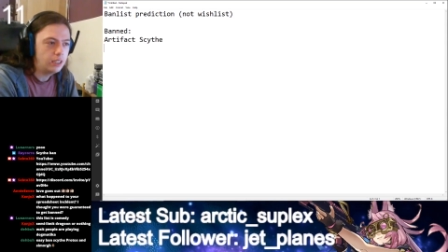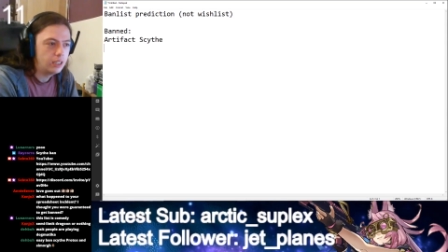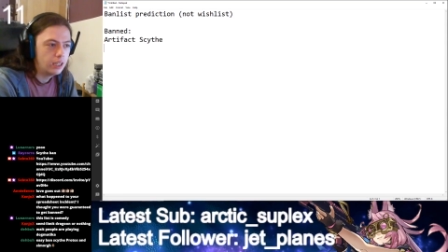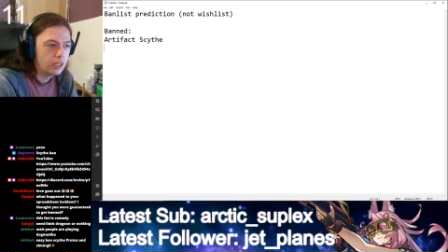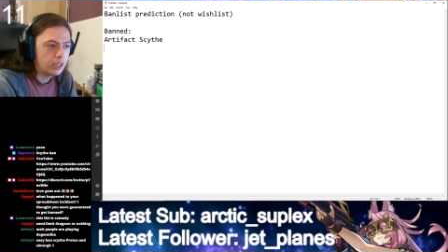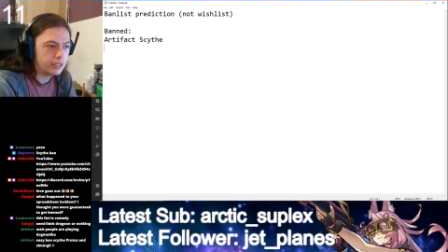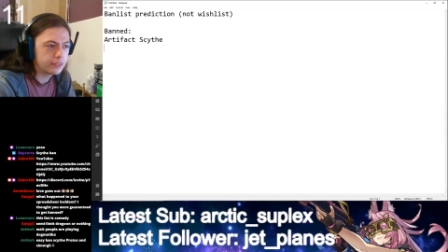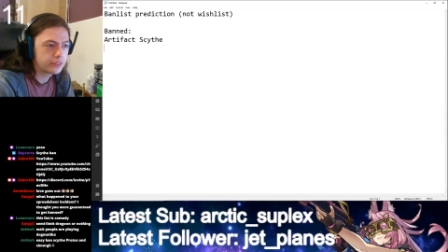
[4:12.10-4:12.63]

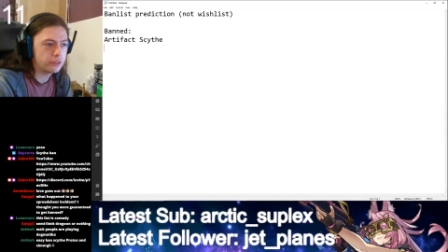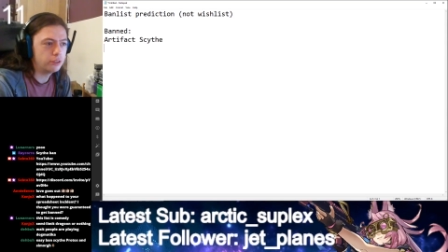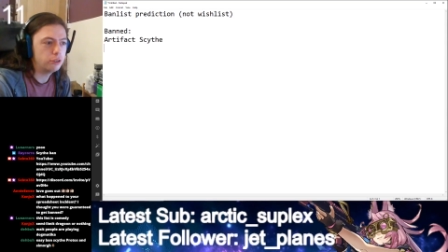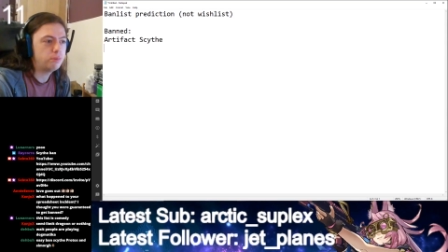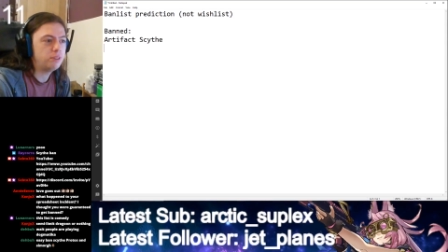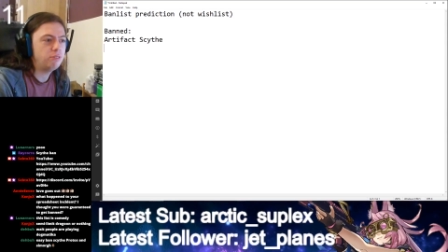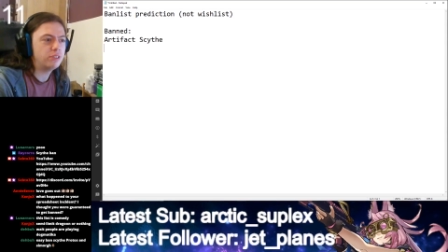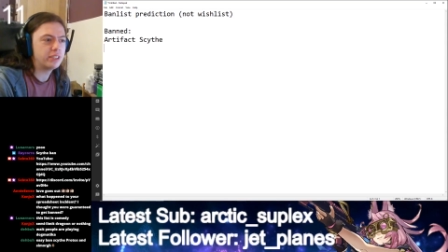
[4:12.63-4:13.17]
is going to
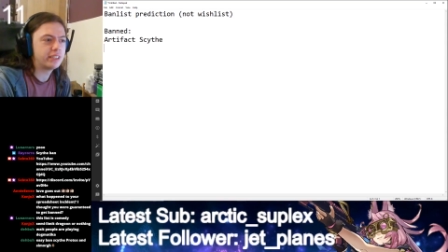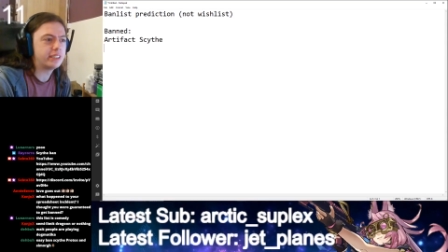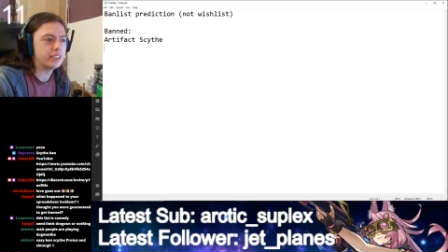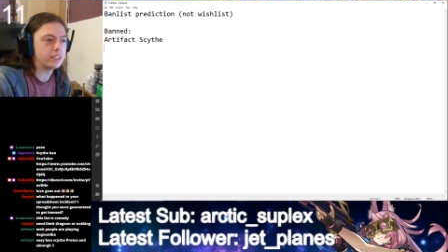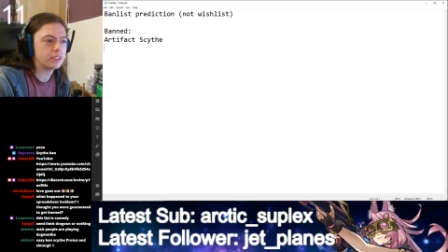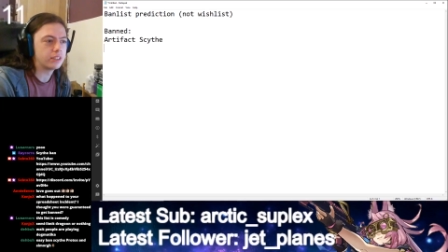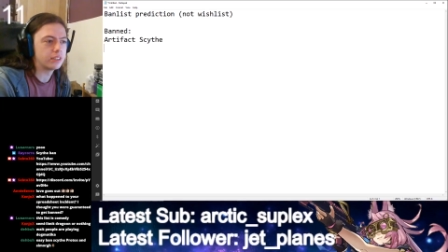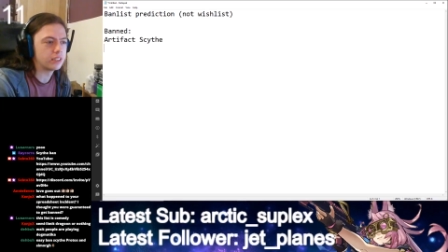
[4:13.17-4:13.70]
be
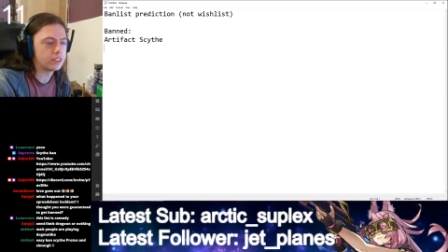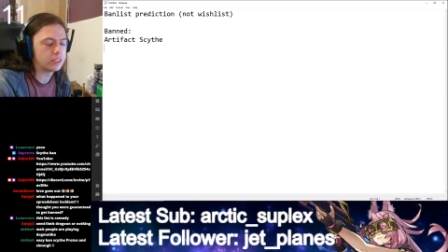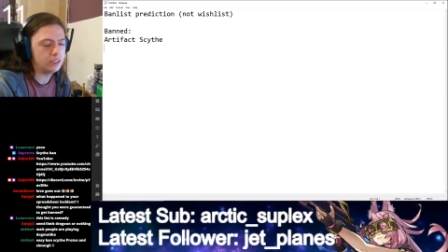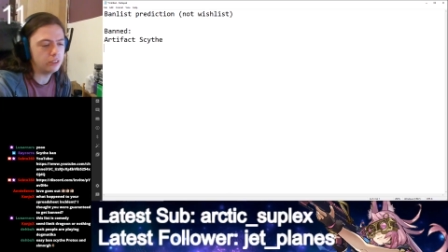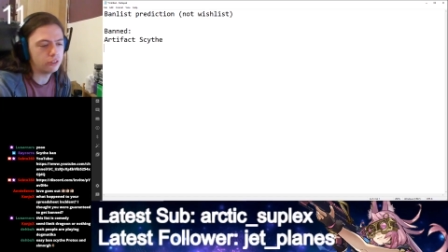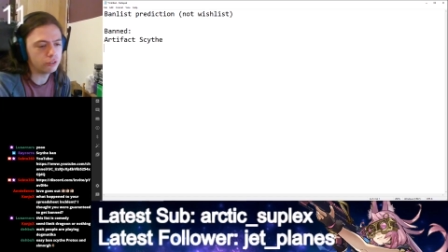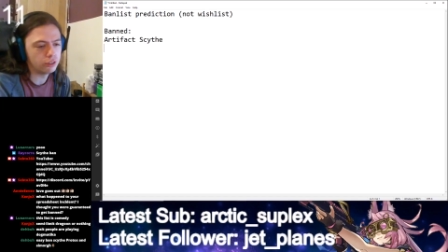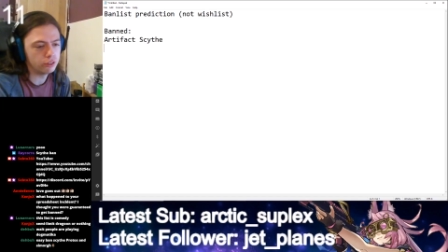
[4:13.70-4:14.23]
ridiculously
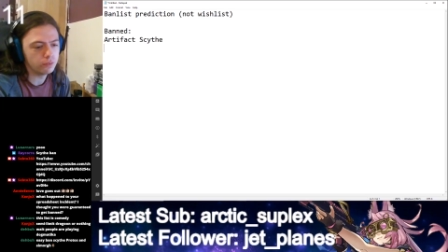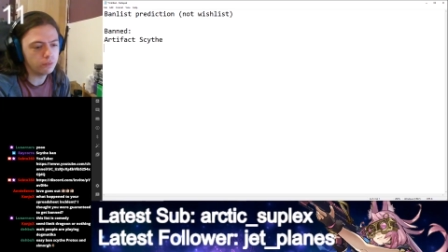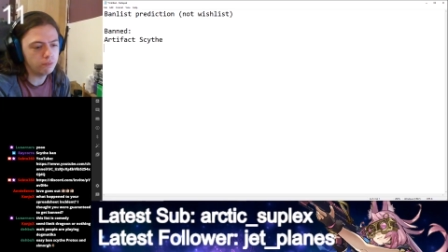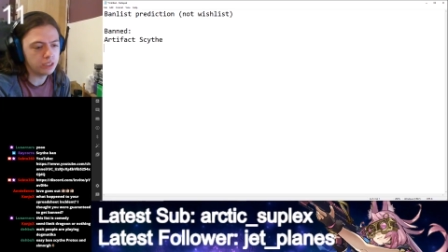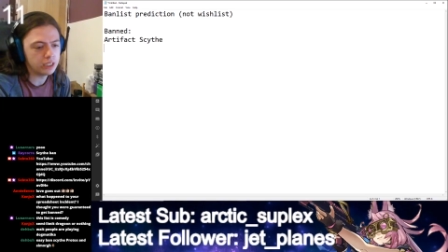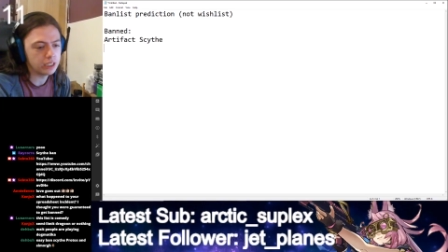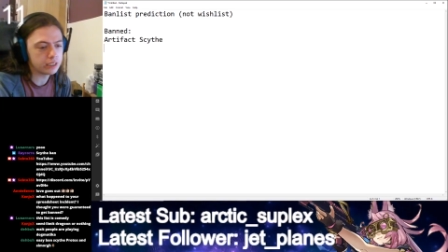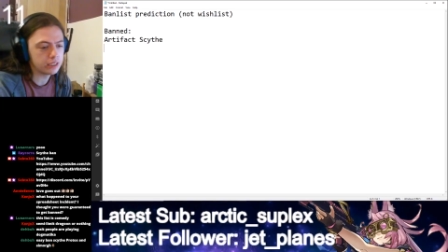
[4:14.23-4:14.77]
strong when we
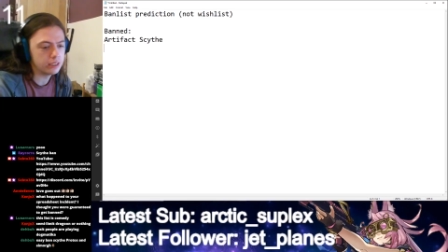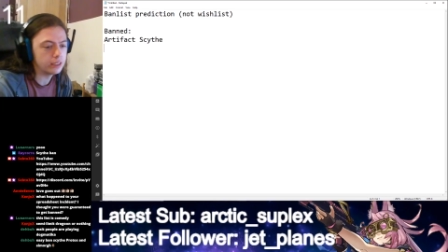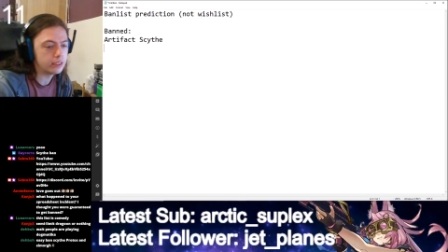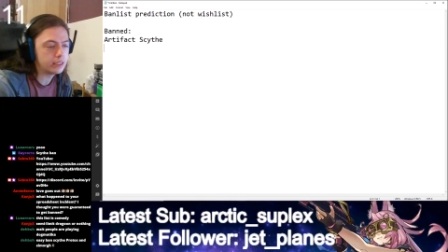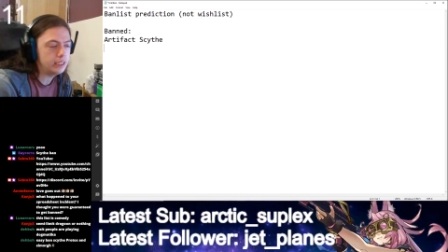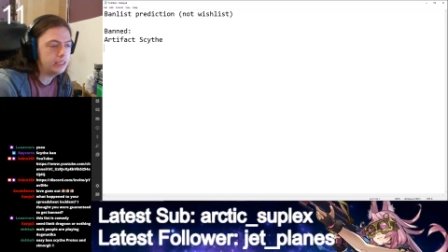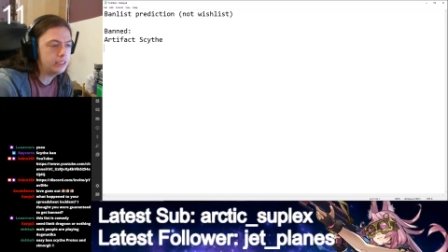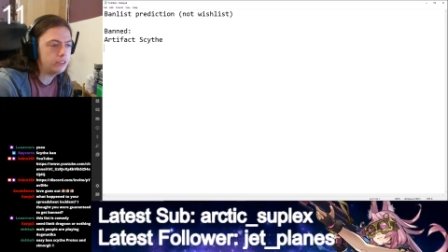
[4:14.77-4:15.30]
get in the
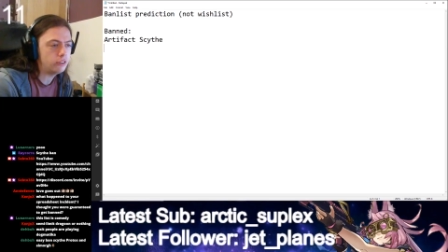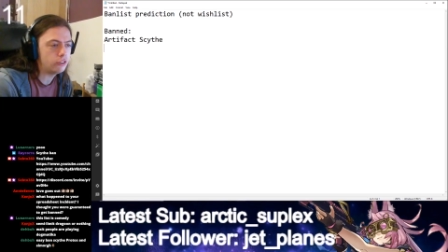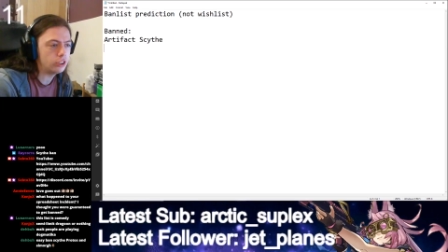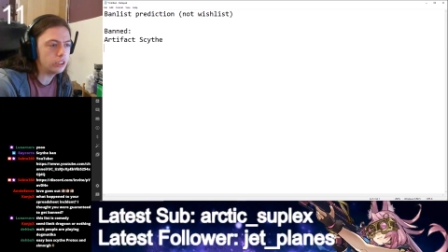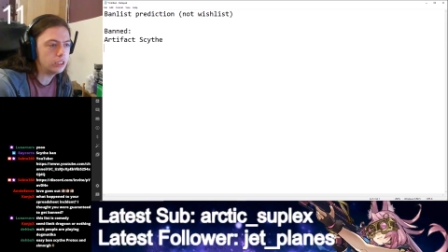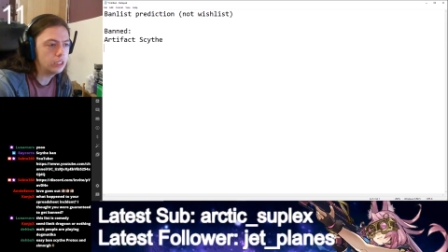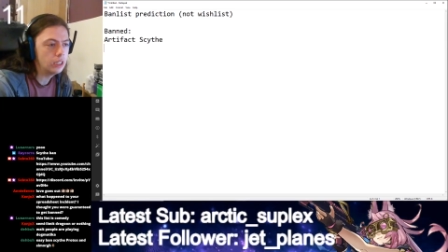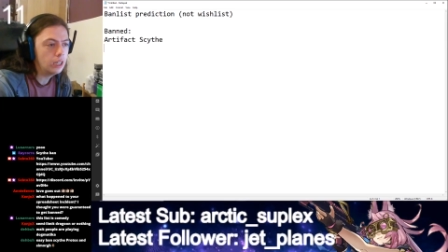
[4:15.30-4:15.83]

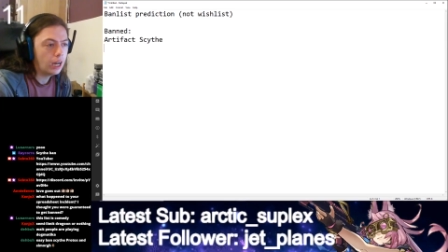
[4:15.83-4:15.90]
TCG.